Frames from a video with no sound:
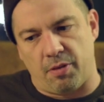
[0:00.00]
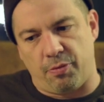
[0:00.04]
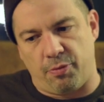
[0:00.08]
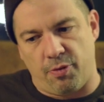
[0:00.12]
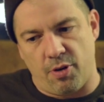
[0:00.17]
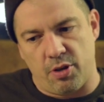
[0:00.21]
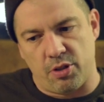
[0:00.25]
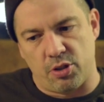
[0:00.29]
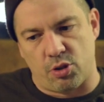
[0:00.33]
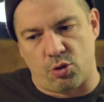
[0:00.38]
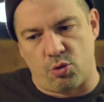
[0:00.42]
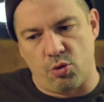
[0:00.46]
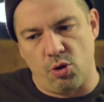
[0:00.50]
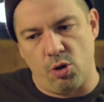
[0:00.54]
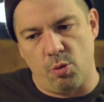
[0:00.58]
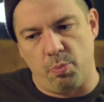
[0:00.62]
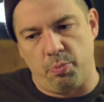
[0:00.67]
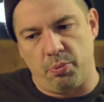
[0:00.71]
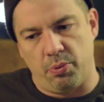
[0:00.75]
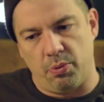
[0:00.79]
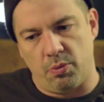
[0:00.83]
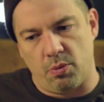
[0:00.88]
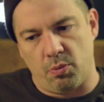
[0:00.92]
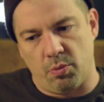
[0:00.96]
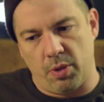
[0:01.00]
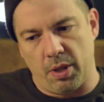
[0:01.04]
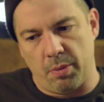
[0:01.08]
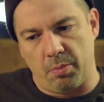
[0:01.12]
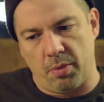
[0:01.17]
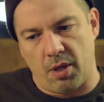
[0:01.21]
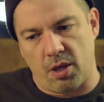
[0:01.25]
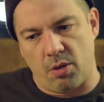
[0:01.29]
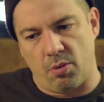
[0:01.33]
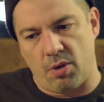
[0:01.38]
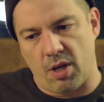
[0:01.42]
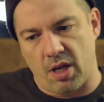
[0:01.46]
first group with
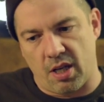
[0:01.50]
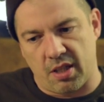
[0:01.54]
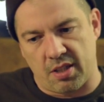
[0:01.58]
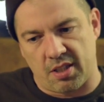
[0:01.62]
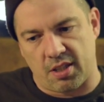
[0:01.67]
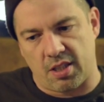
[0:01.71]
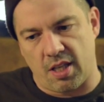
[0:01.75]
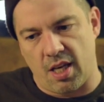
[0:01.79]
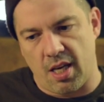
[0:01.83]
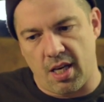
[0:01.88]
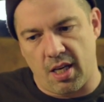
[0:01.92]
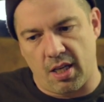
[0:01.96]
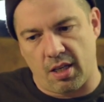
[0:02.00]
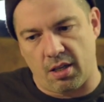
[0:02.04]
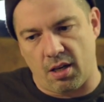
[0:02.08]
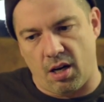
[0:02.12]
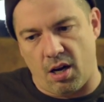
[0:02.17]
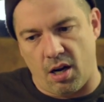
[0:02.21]
Manuela, Sake,